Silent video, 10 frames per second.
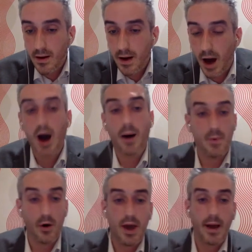
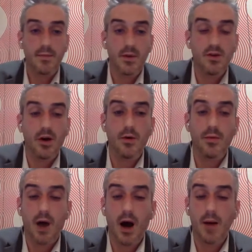Okay.
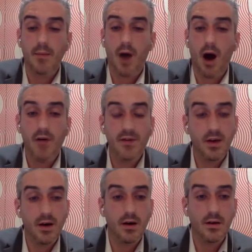So
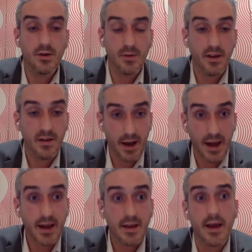so this
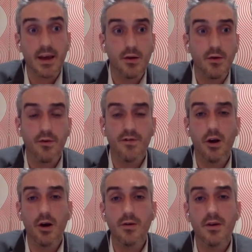link that you all
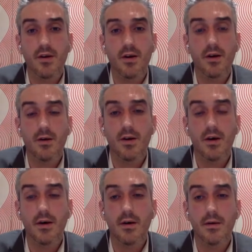followed
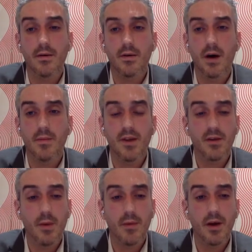to come to this
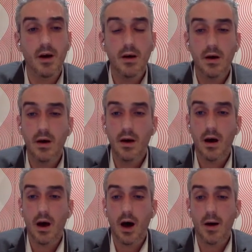webinar,
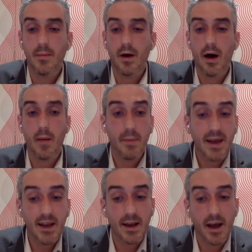
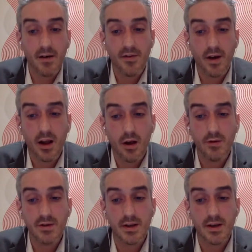immediately after I
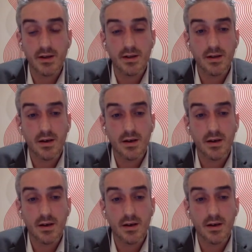close this,